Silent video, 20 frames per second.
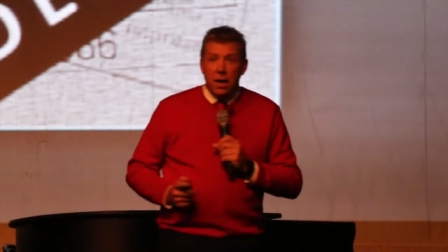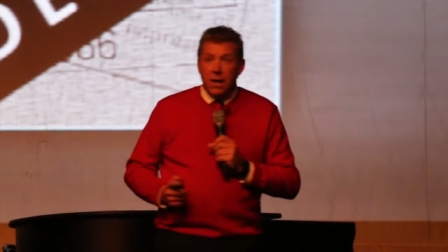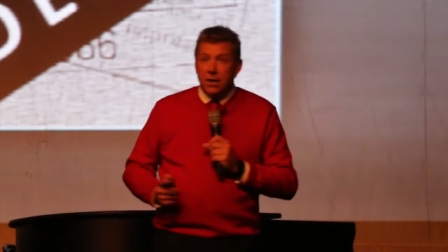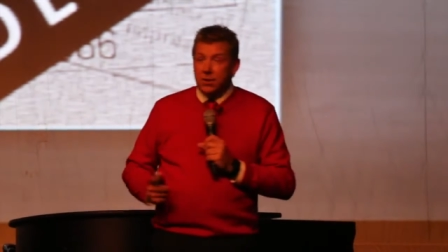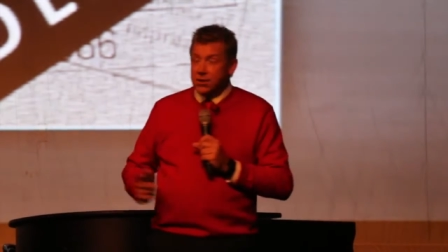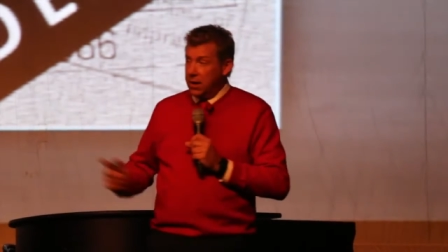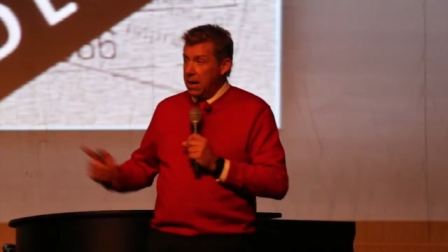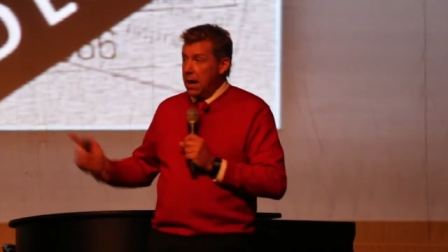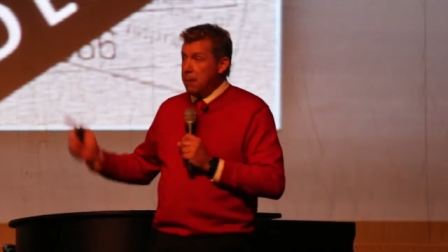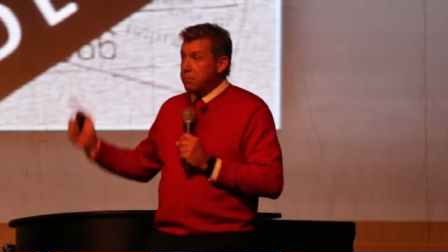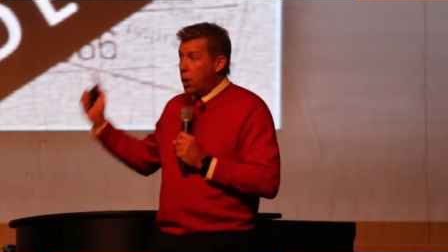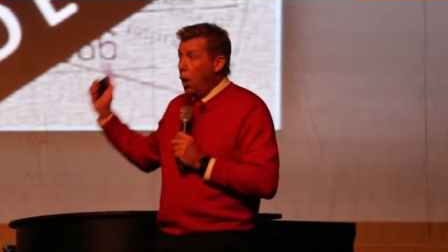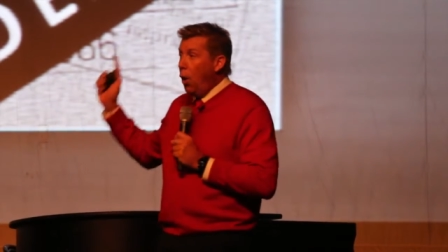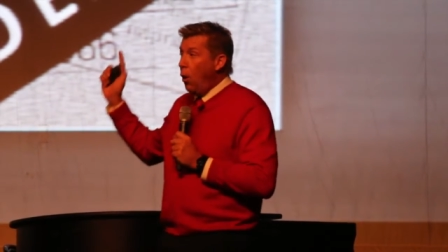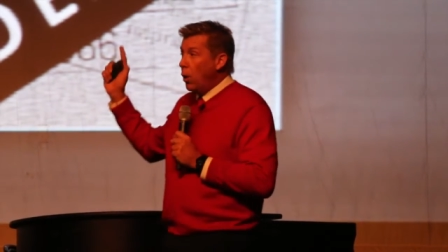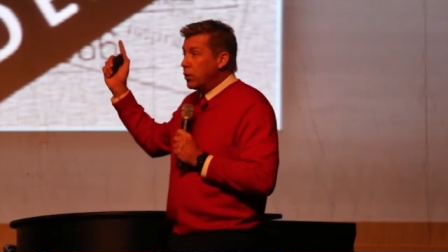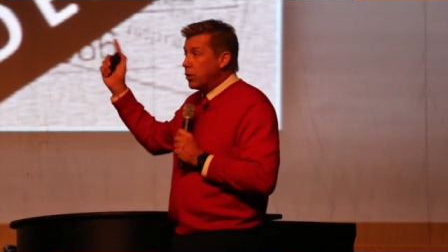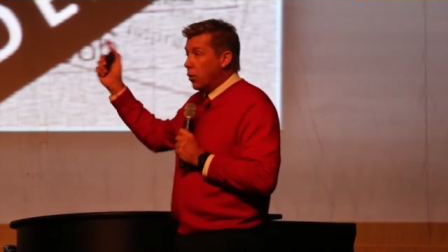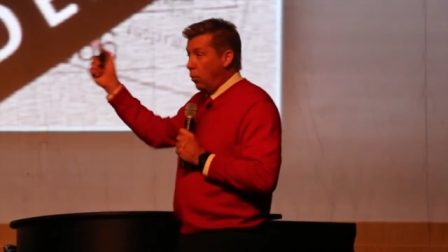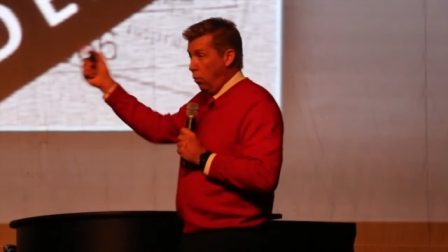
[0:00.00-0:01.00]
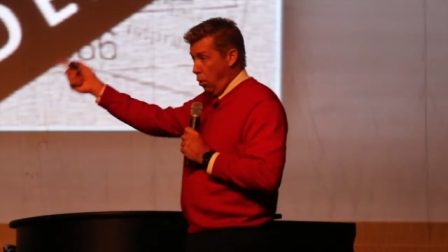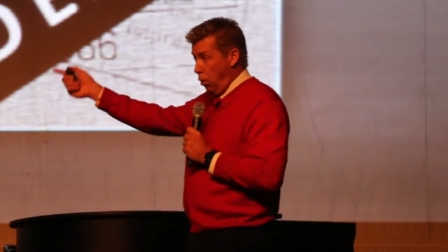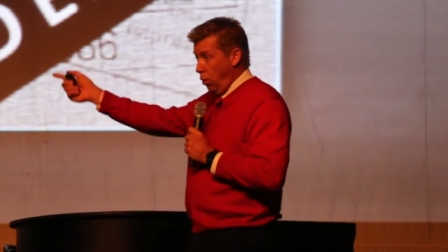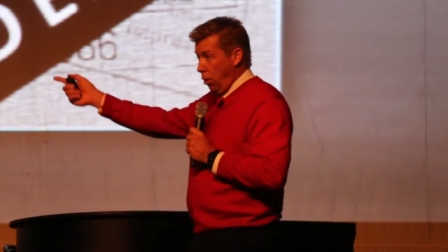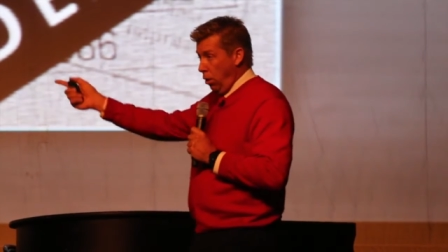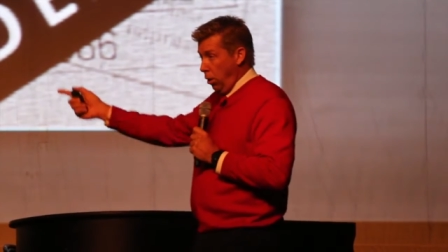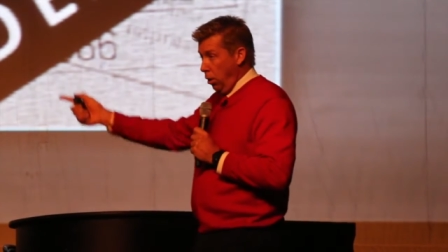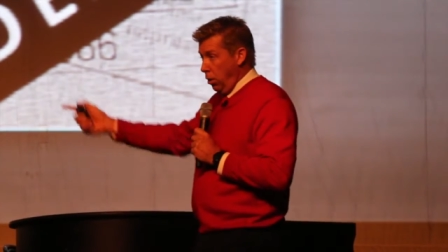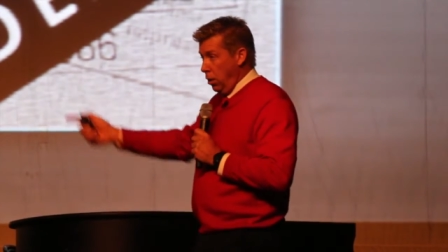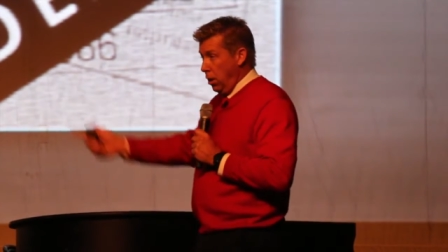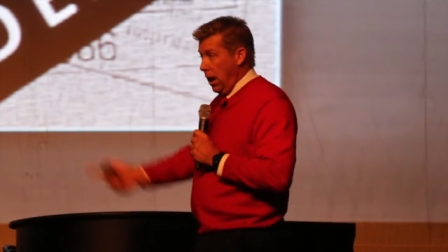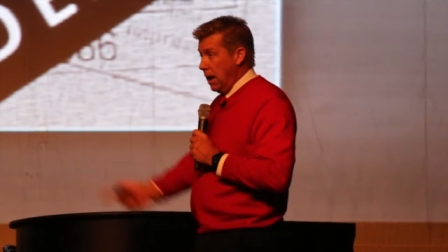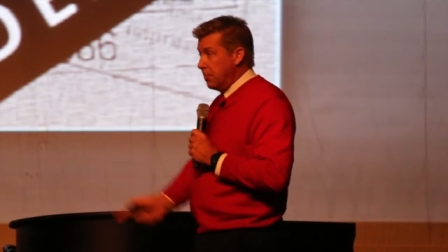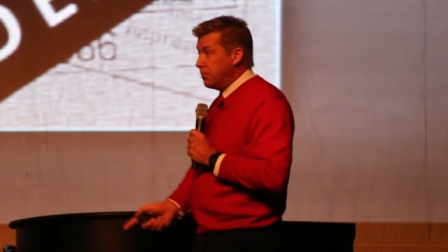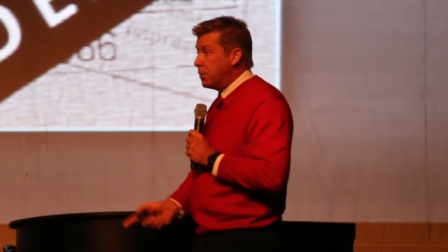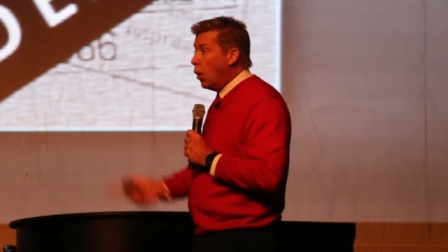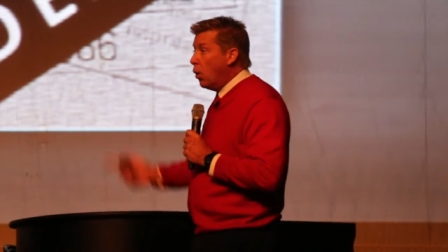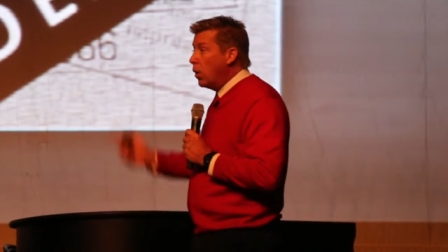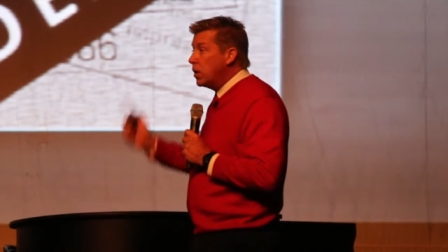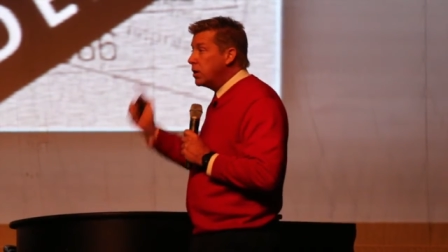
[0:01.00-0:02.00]
He said, I'm going to war.
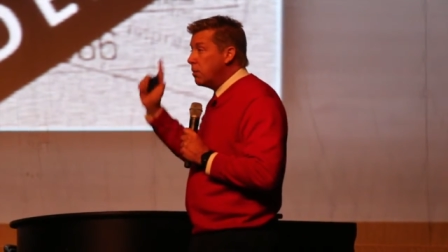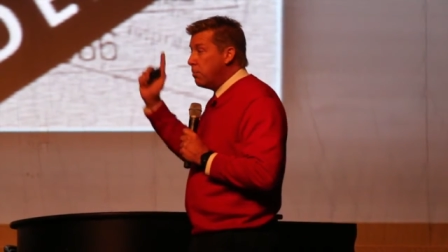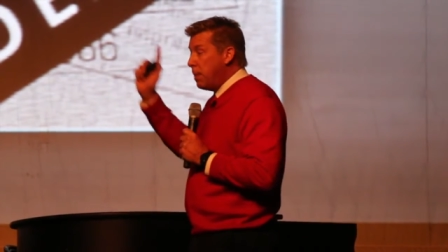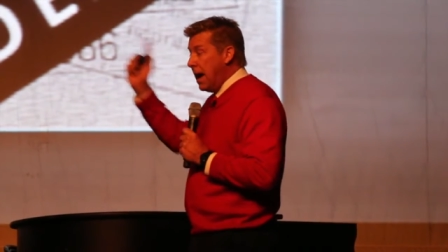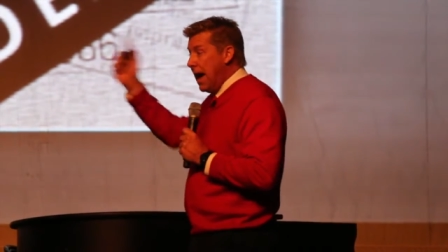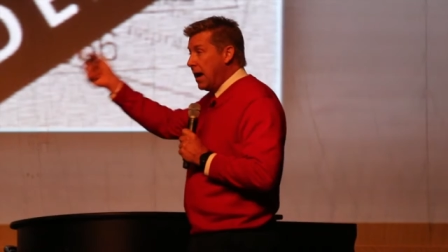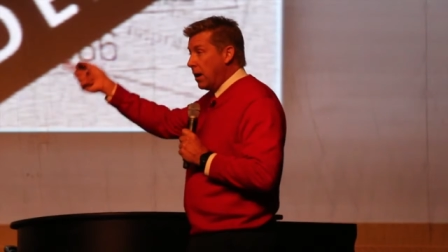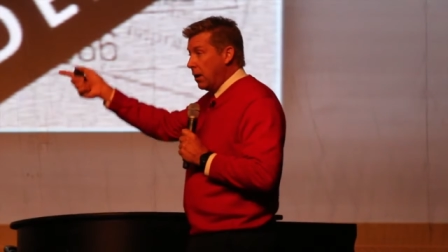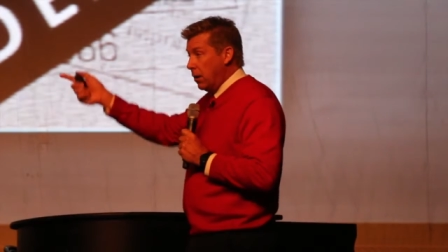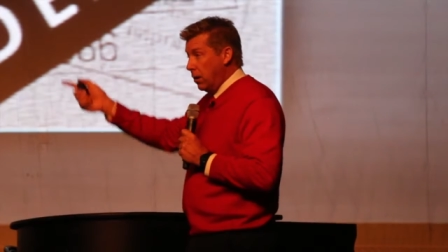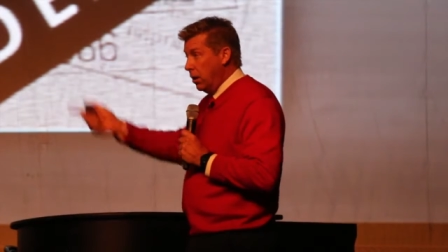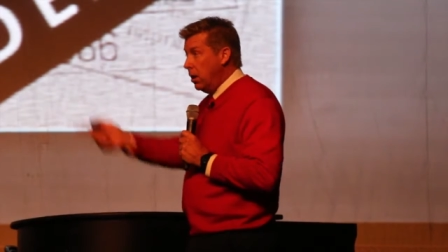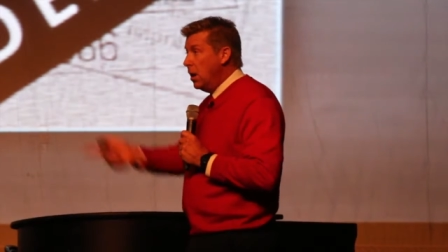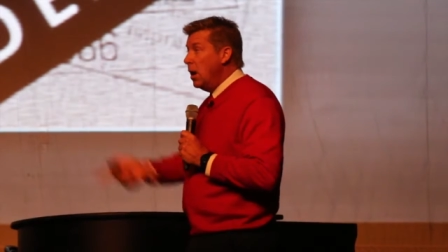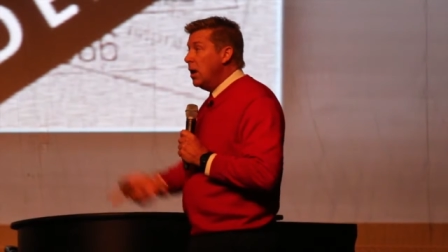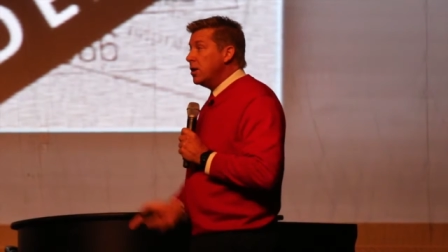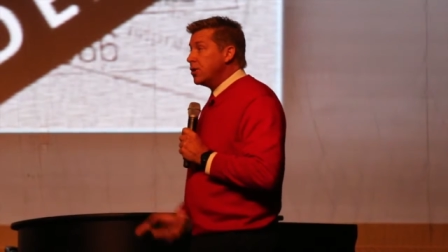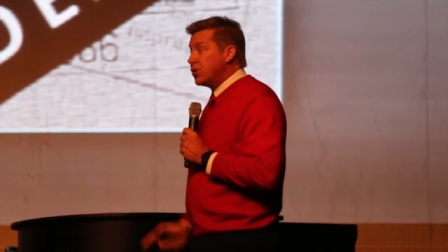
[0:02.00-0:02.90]
I'm going to battle.